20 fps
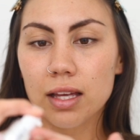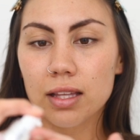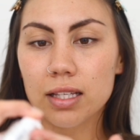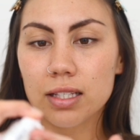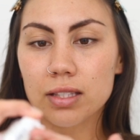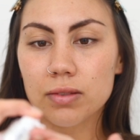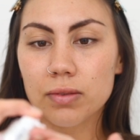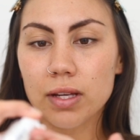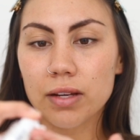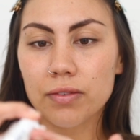
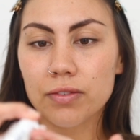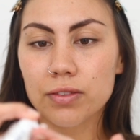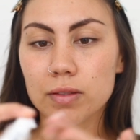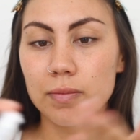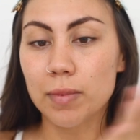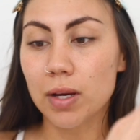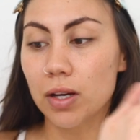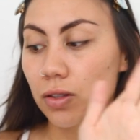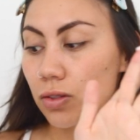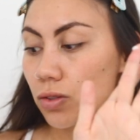This stuff
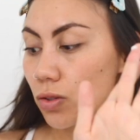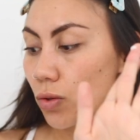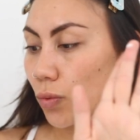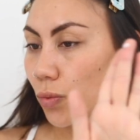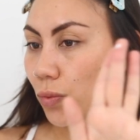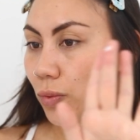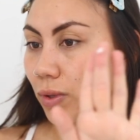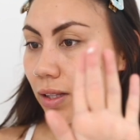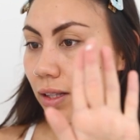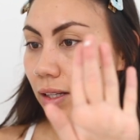smells
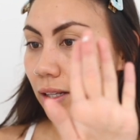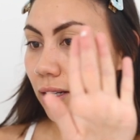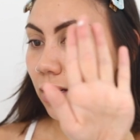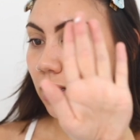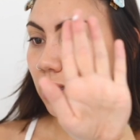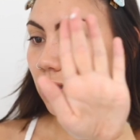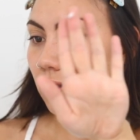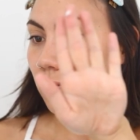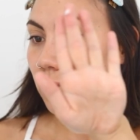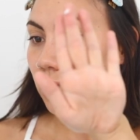really
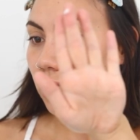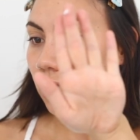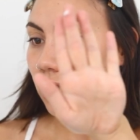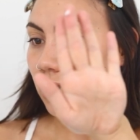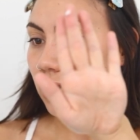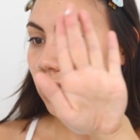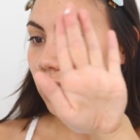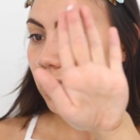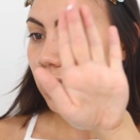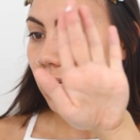good. So I'm just gonna
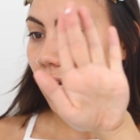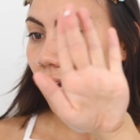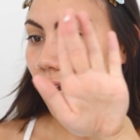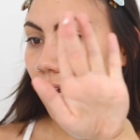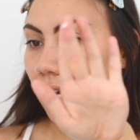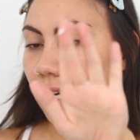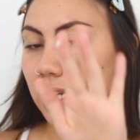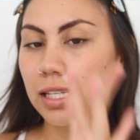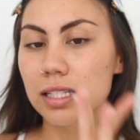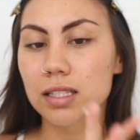use the
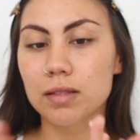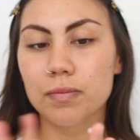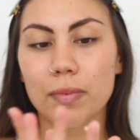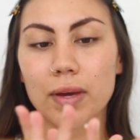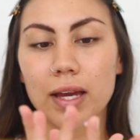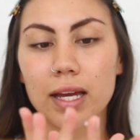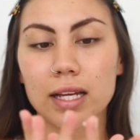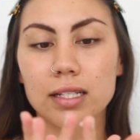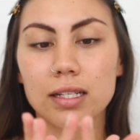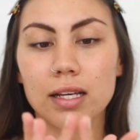tiniest
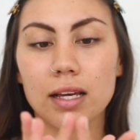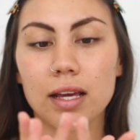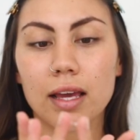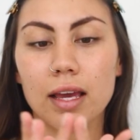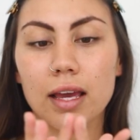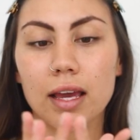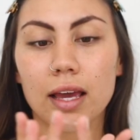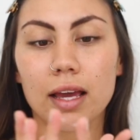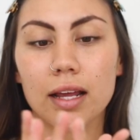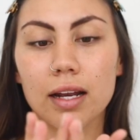bit
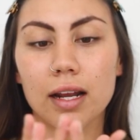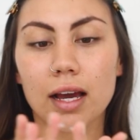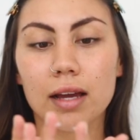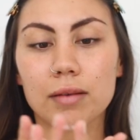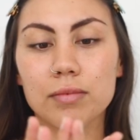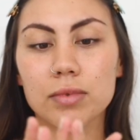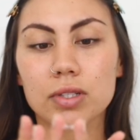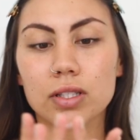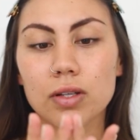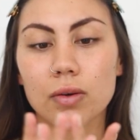and
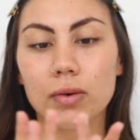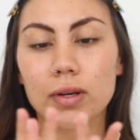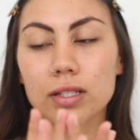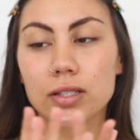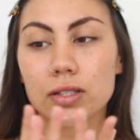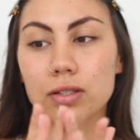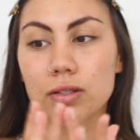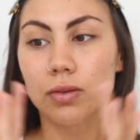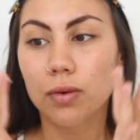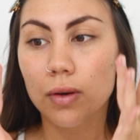I'm just going
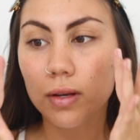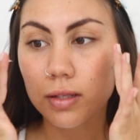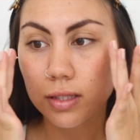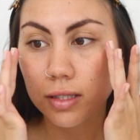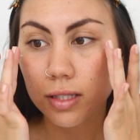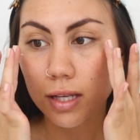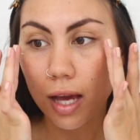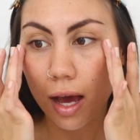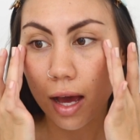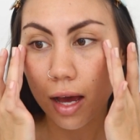to
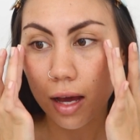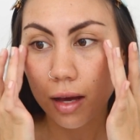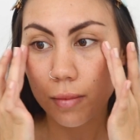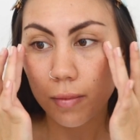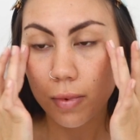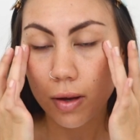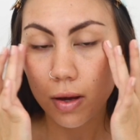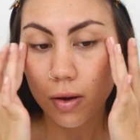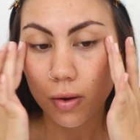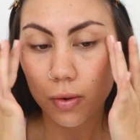dab
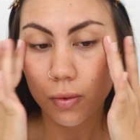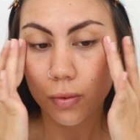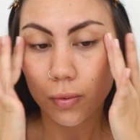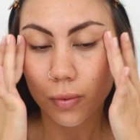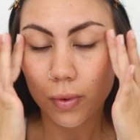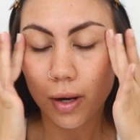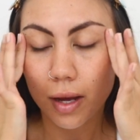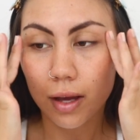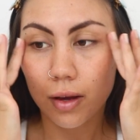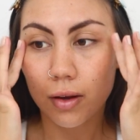
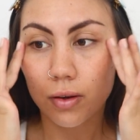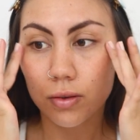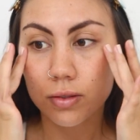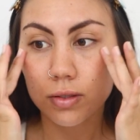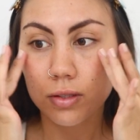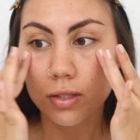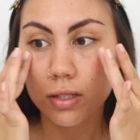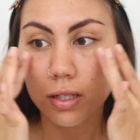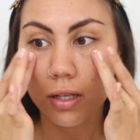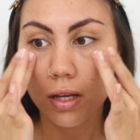
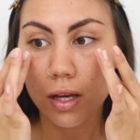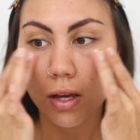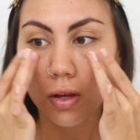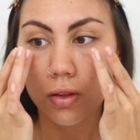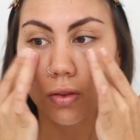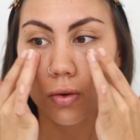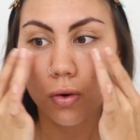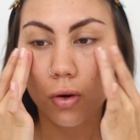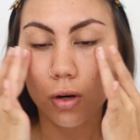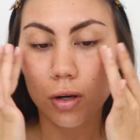around
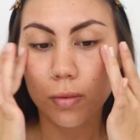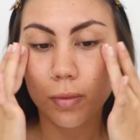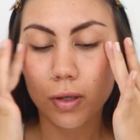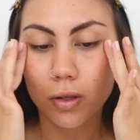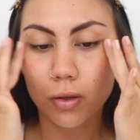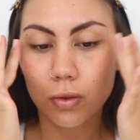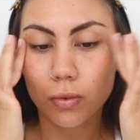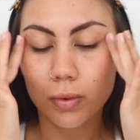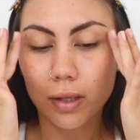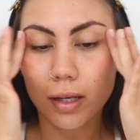the
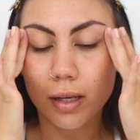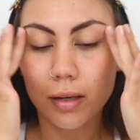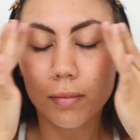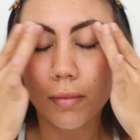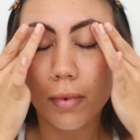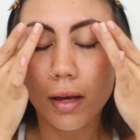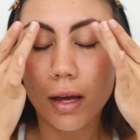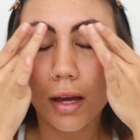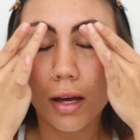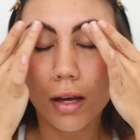orbital
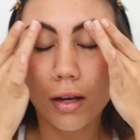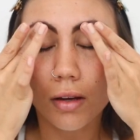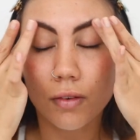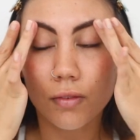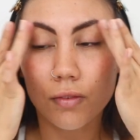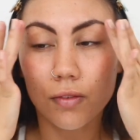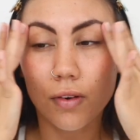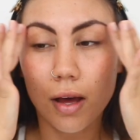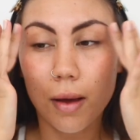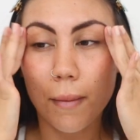rim
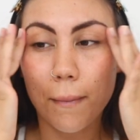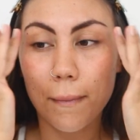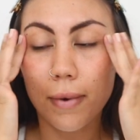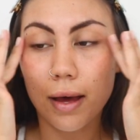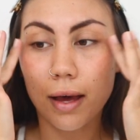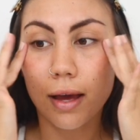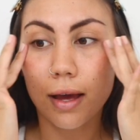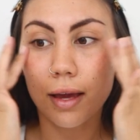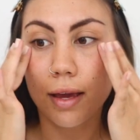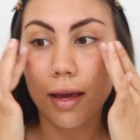of
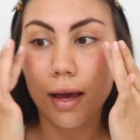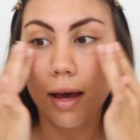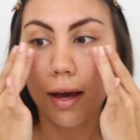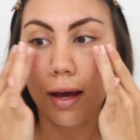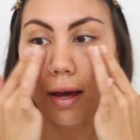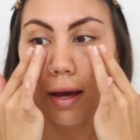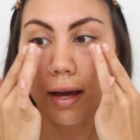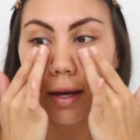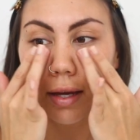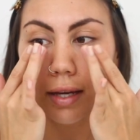my
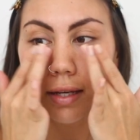eye.